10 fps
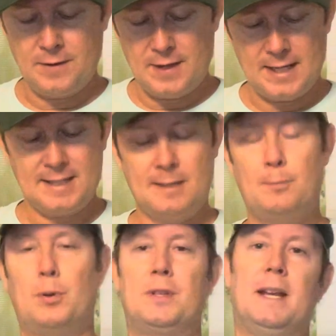This
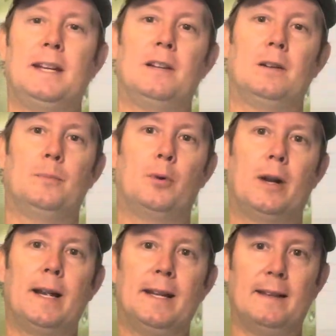particular
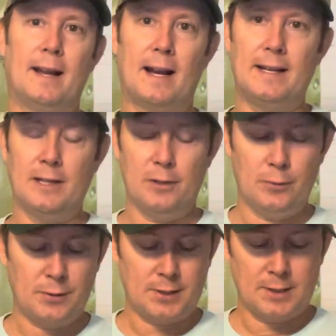braid that I
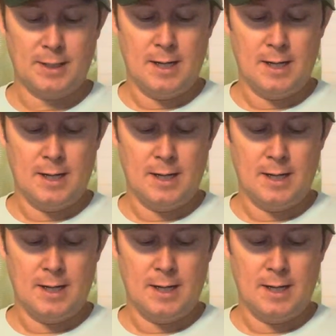use,